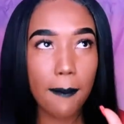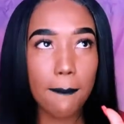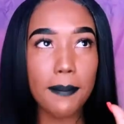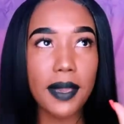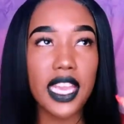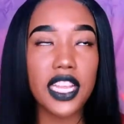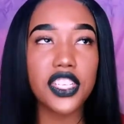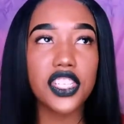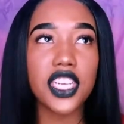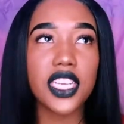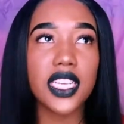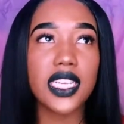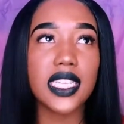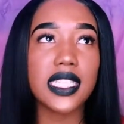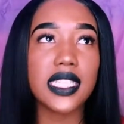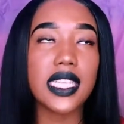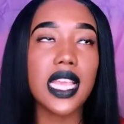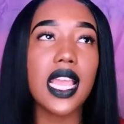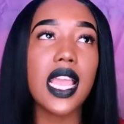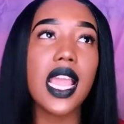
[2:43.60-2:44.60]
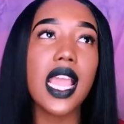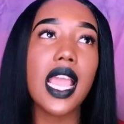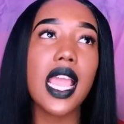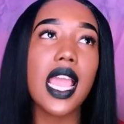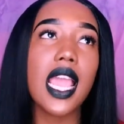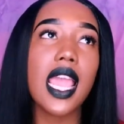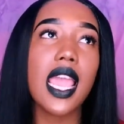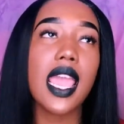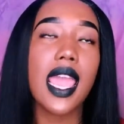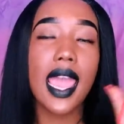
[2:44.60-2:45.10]
Peaches,
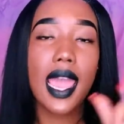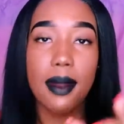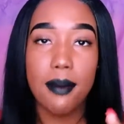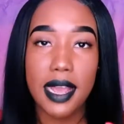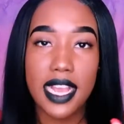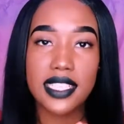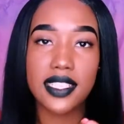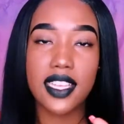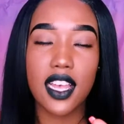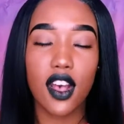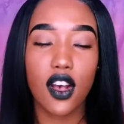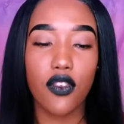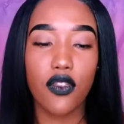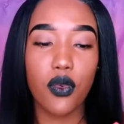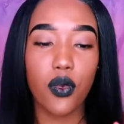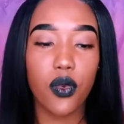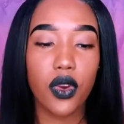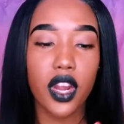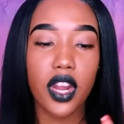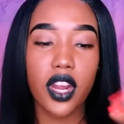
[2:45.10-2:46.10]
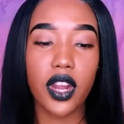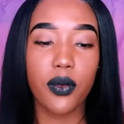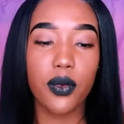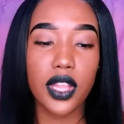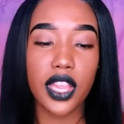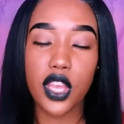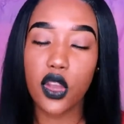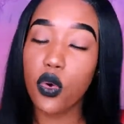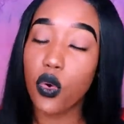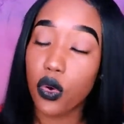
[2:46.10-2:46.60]
and myself were
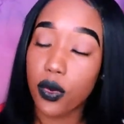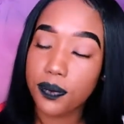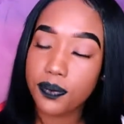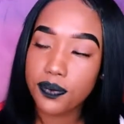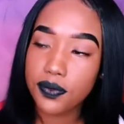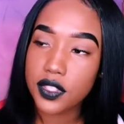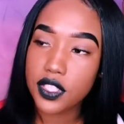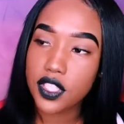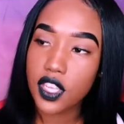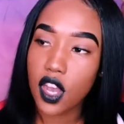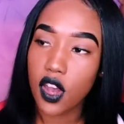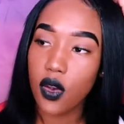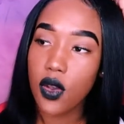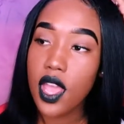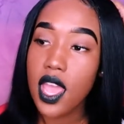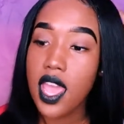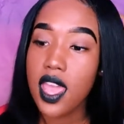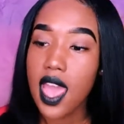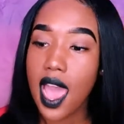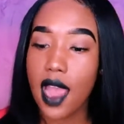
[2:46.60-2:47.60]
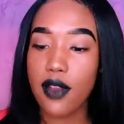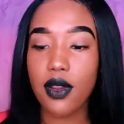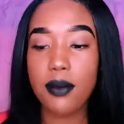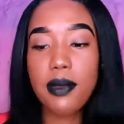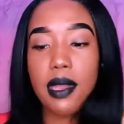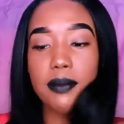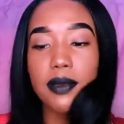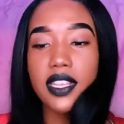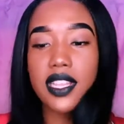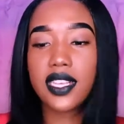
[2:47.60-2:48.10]
really cool. So I
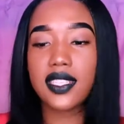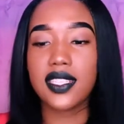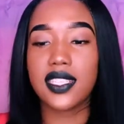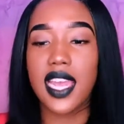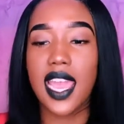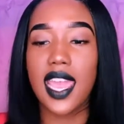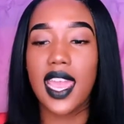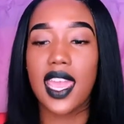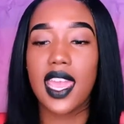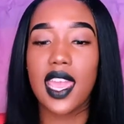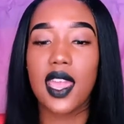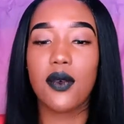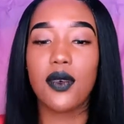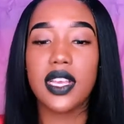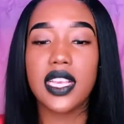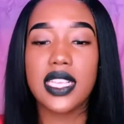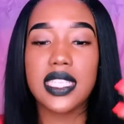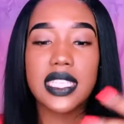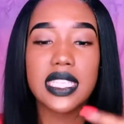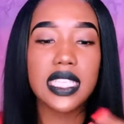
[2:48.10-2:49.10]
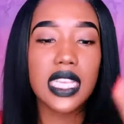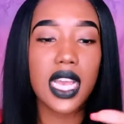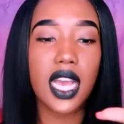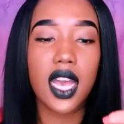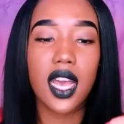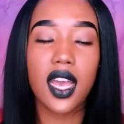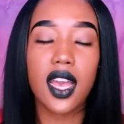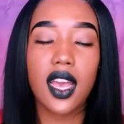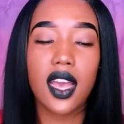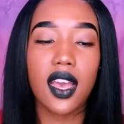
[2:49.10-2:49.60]
remember this day. It was
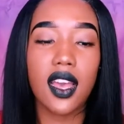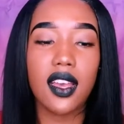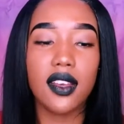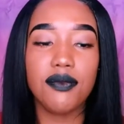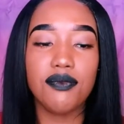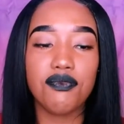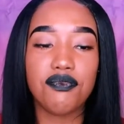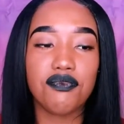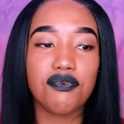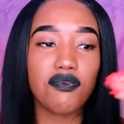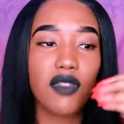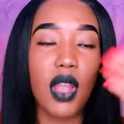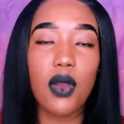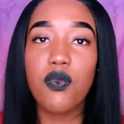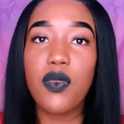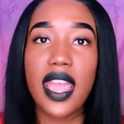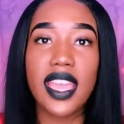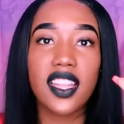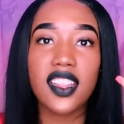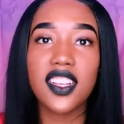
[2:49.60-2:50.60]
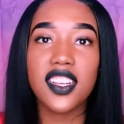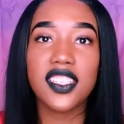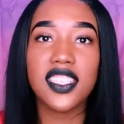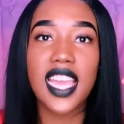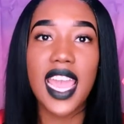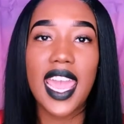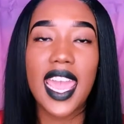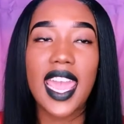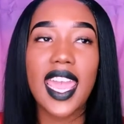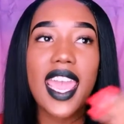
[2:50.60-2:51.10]
a regular
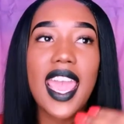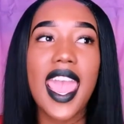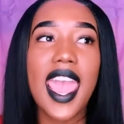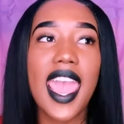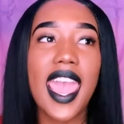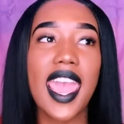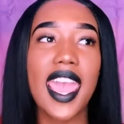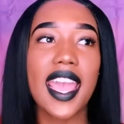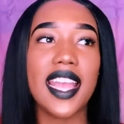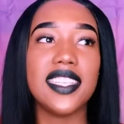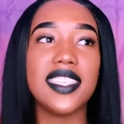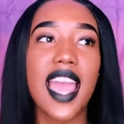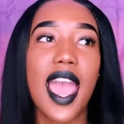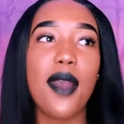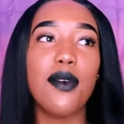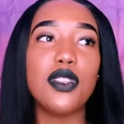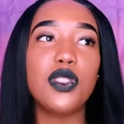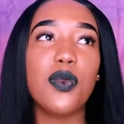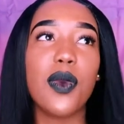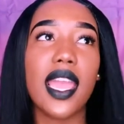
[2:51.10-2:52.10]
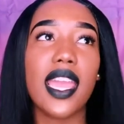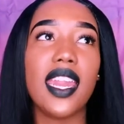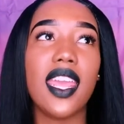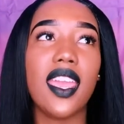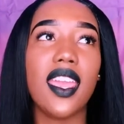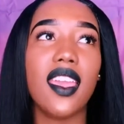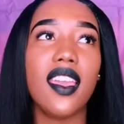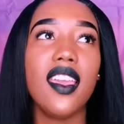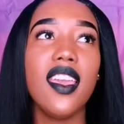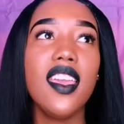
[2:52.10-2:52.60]
day, and I was
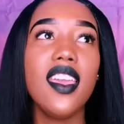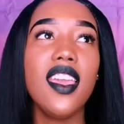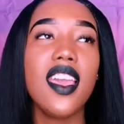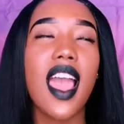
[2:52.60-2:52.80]
waiting.